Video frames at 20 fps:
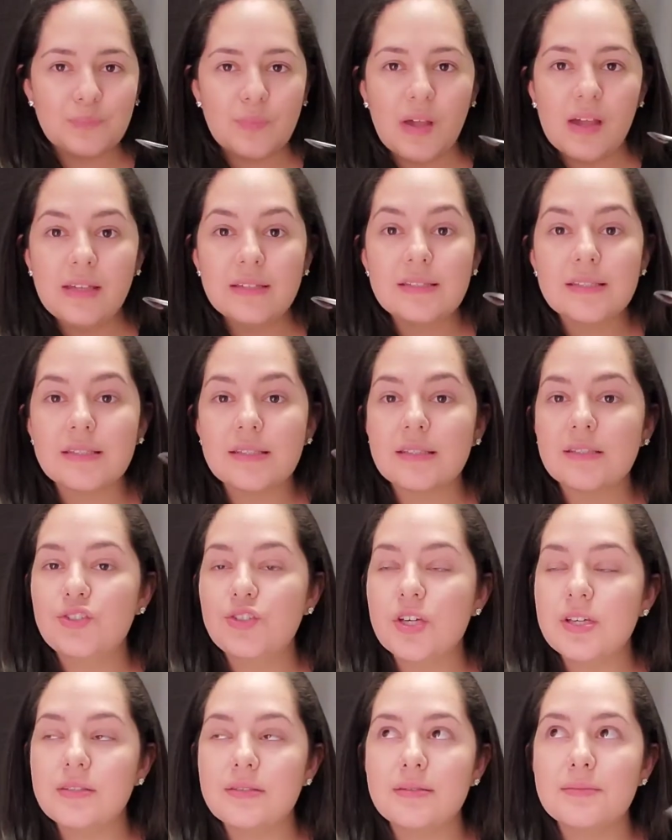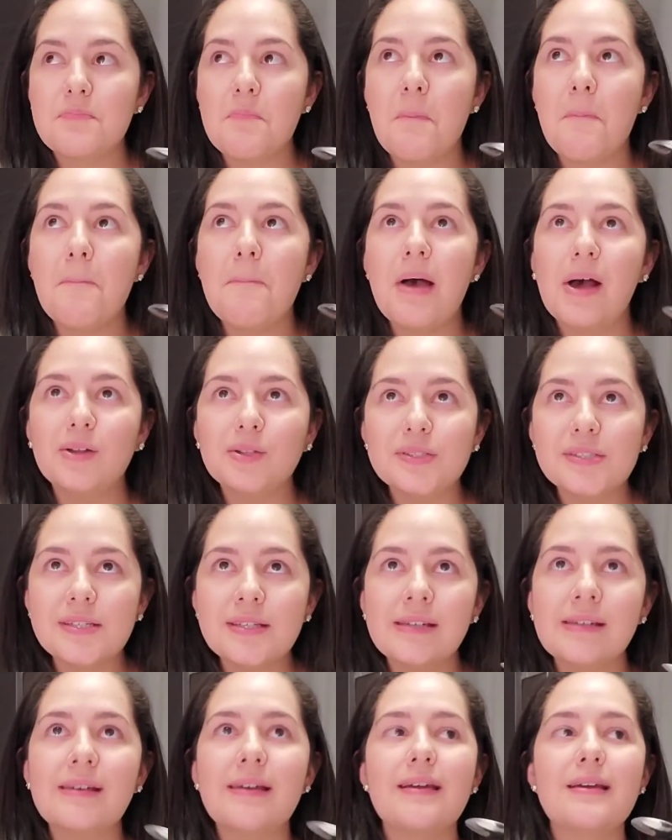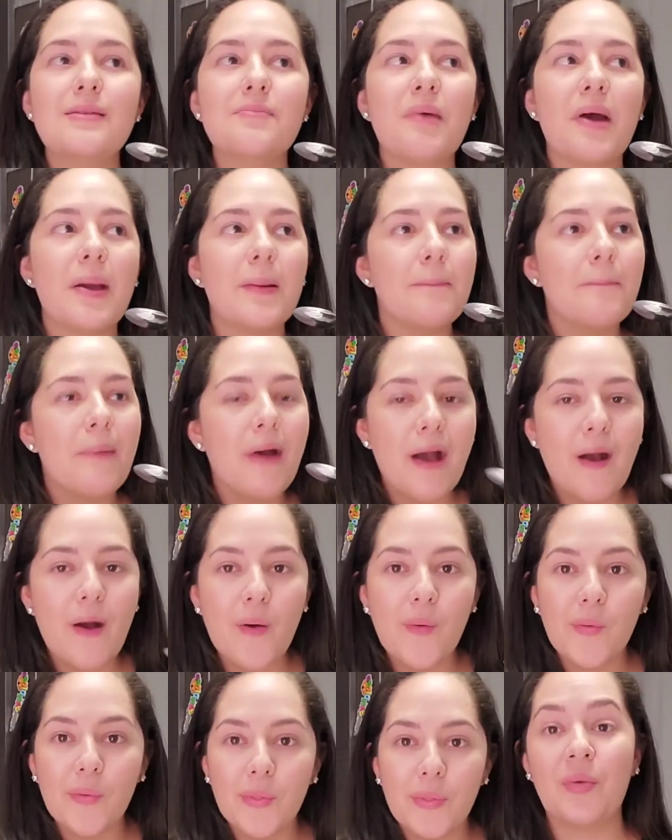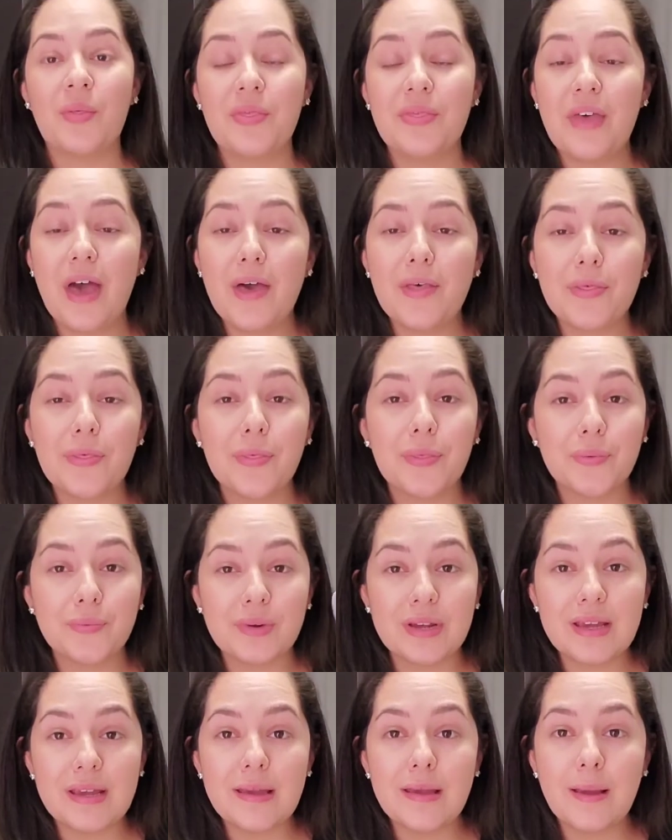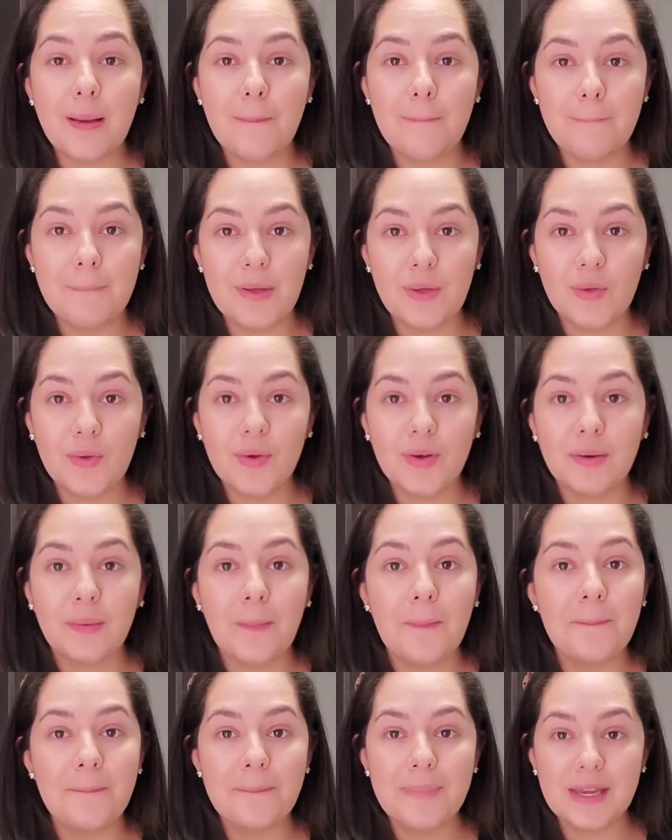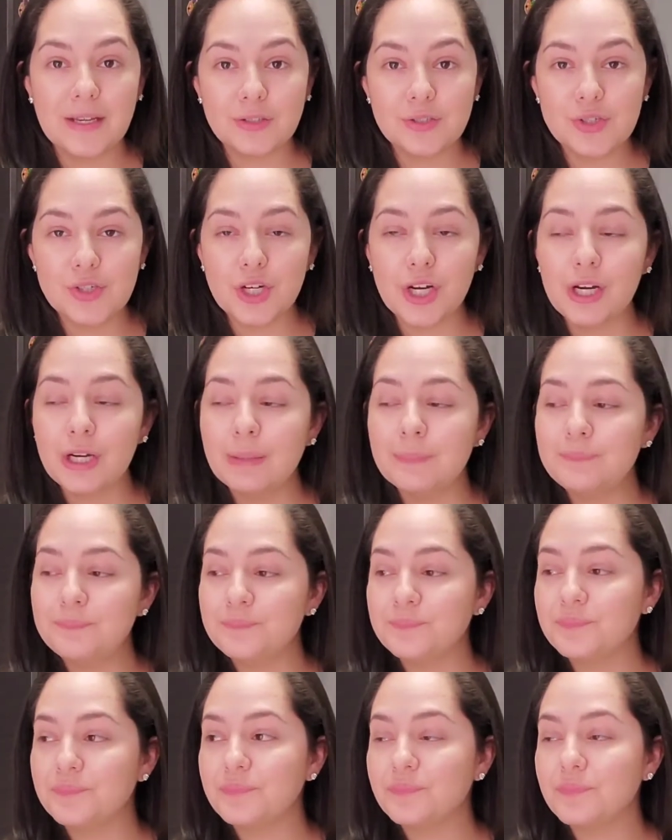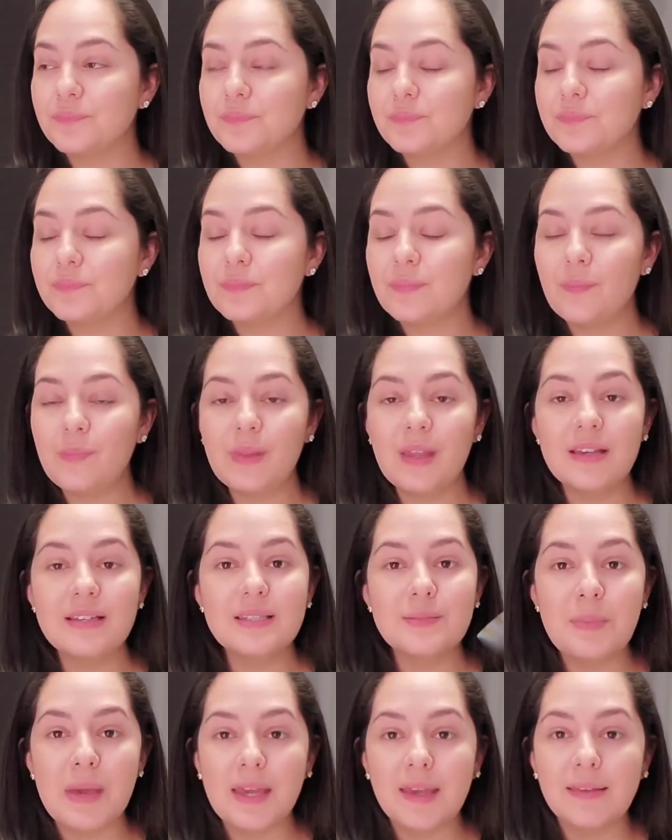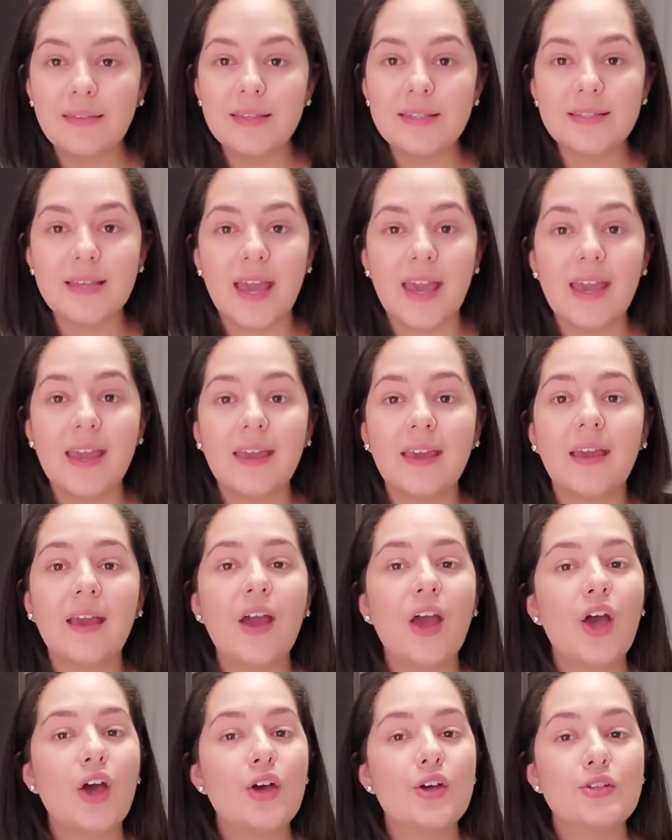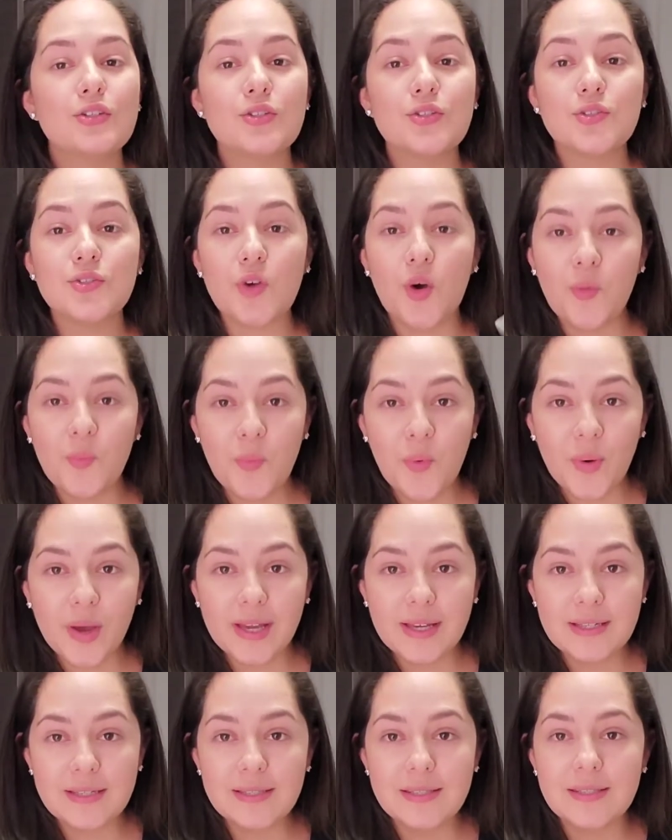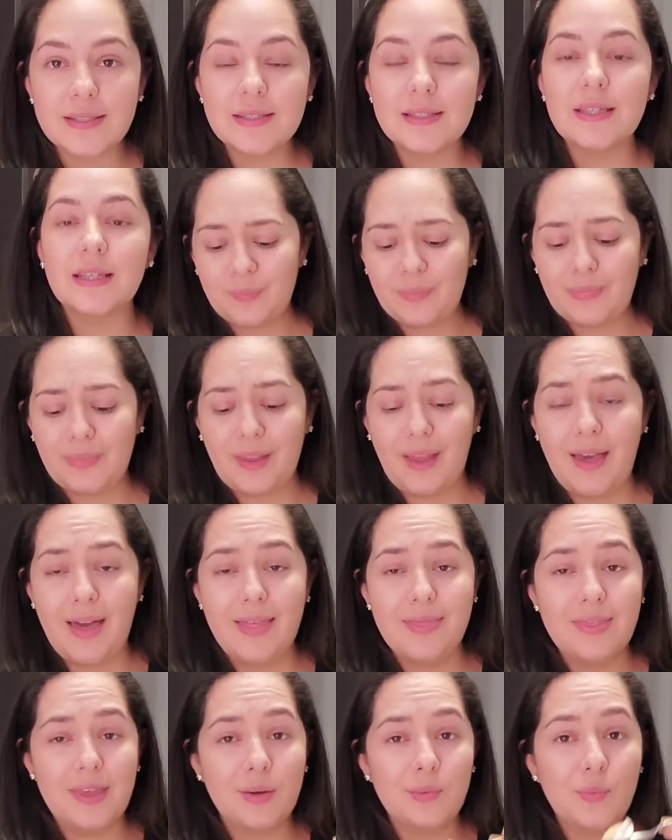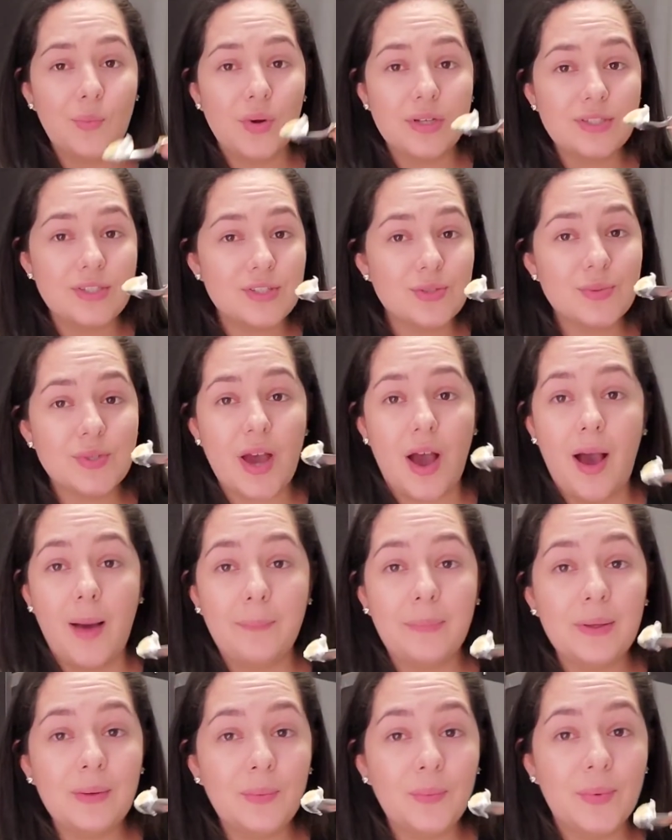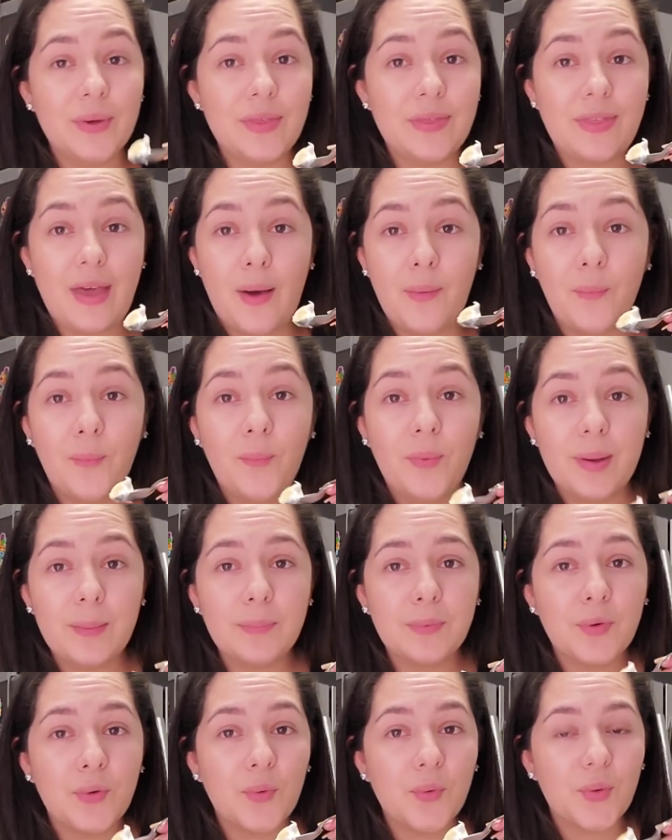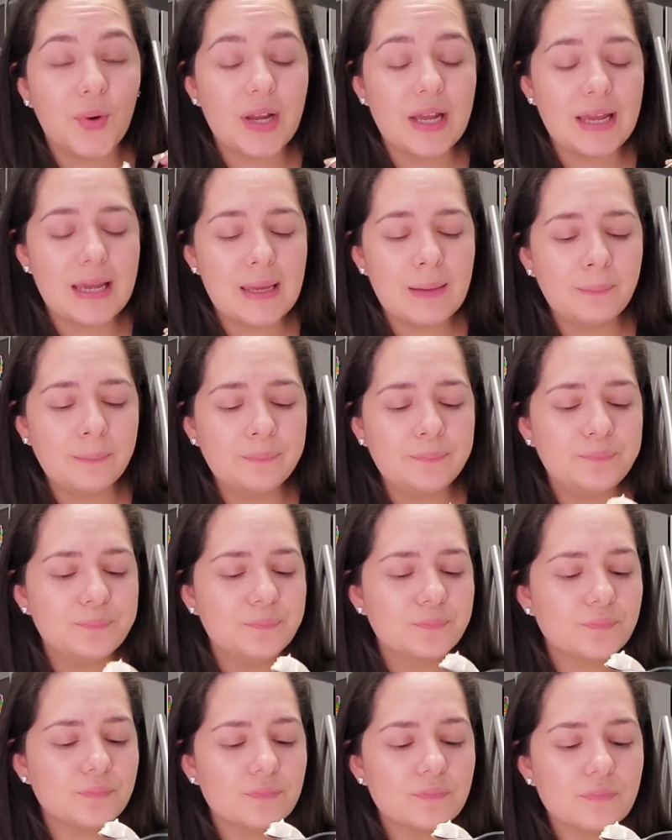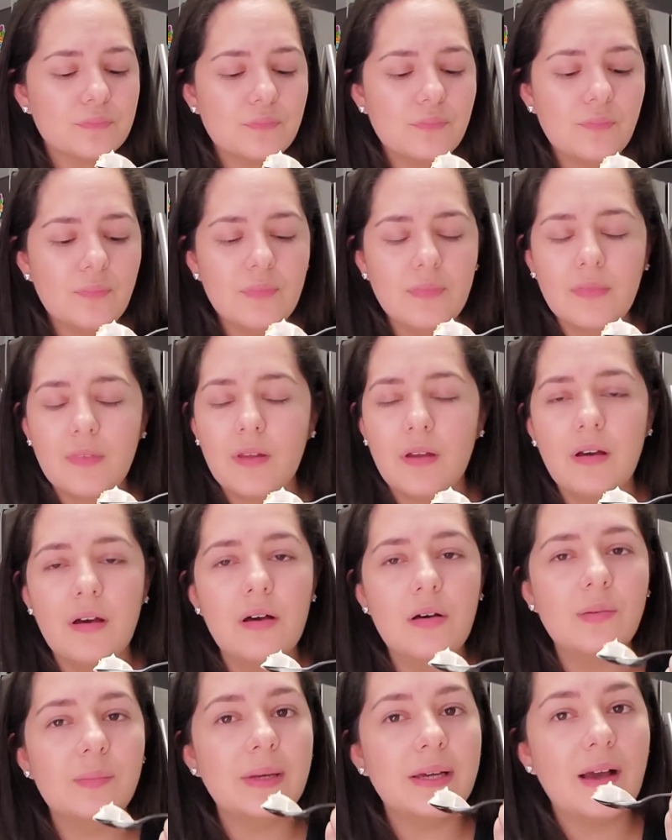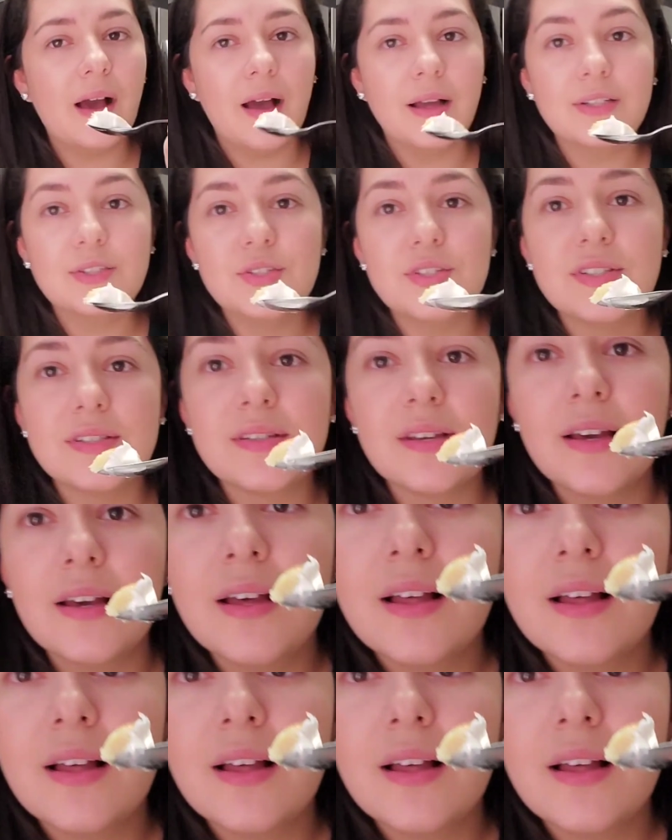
It's just melting in my mouth. That 3 milk mixture is making this cake so moist. And then once you top it with that whipped cream, oh my God, just